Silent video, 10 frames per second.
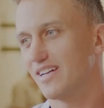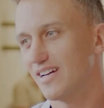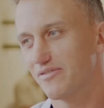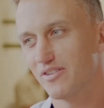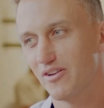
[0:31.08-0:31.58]

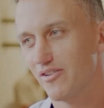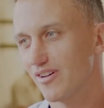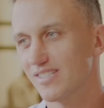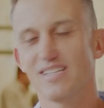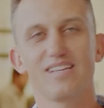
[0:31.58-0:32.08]
kind of
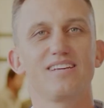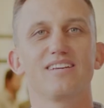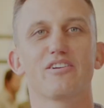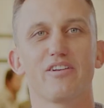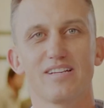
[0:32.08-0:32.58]

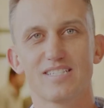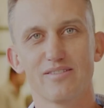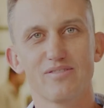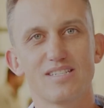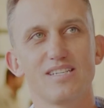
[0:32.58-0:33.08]
curiosity,
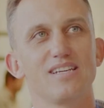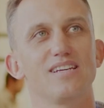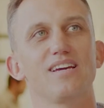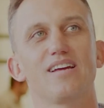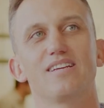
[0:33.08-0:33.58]

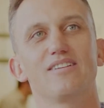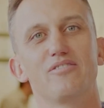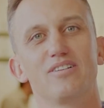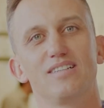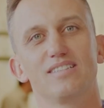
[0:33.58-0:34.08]
creativity in
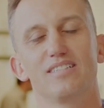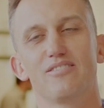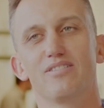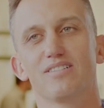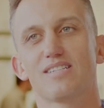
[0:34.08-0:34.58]
real in
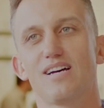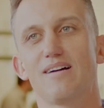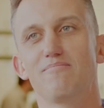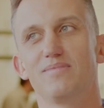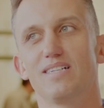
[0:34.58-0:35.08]
real
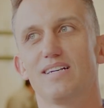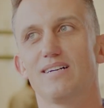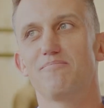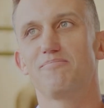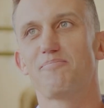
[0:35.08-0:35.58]
time.
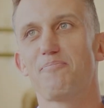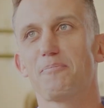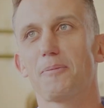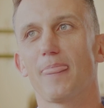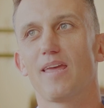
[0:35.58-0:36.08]
Um,
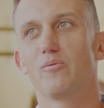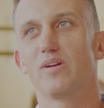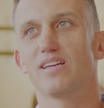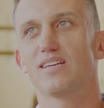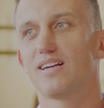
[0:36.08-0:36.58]

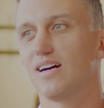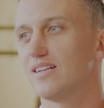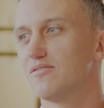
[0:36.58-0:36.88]
we kind